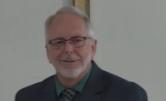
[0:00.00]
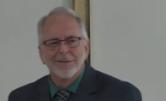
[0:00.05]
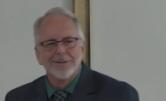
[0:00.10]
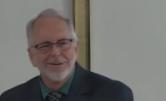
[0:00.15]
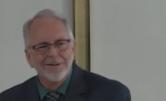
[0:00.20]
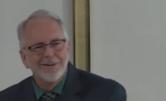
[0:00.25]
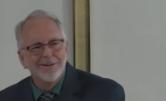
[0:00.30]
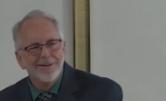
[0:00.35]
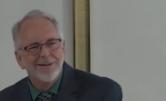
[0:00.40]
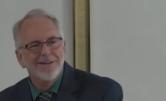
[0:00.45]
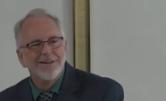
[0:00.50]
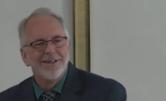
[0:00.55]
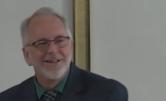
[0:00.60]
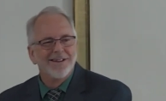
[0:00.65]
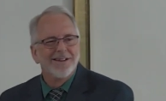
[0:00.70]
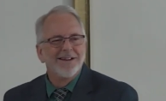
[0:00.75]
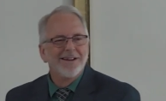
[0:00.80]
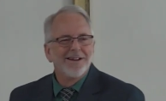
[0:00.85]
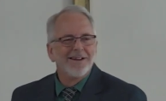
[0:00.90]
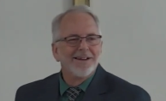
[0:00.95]

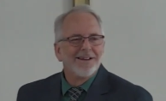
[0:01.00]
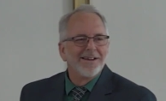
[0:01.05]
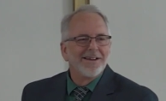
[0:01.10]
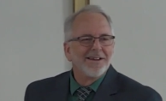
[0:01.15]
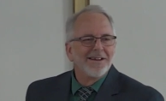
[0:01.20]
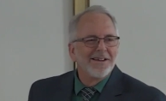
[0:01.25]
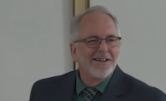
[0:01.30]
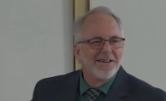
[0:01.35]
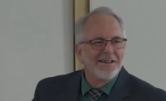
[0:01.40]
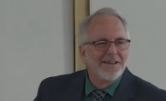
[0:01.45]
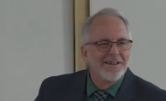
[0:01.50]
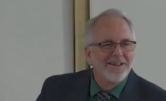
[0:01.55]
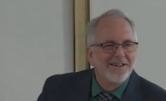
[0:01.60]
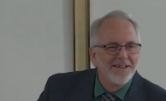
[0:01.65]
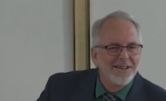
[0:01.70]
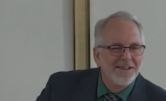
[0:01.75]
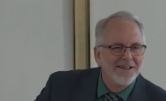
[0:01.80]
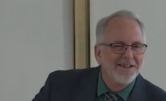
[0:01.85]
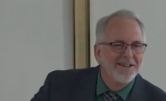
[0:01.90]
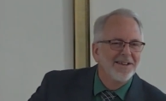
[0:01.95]

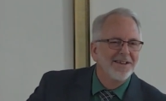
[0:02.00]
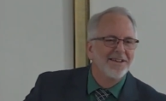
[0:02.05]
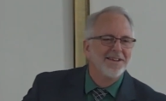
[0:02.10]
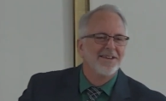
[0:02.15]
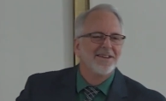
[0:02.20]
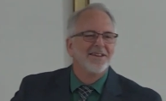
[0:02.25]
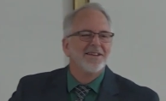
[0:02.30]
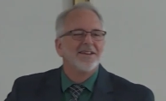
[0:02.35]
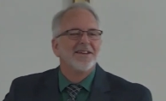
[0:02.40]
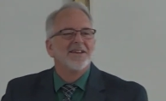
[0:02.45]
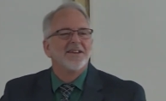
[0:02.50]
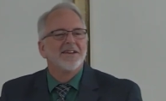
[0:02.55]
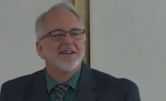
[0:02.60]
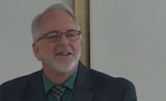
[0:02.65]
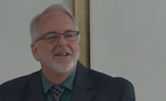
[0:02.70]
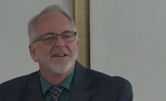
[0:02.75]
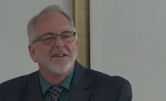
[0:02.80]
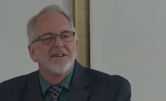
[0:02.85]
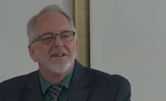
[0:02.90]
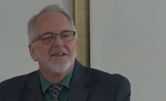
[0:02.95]

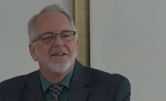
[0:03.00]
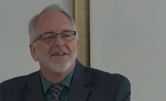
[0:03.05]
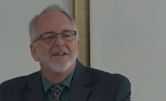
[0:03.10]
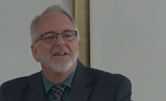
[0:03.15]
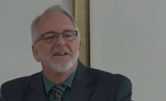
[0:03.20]
Nothing is said.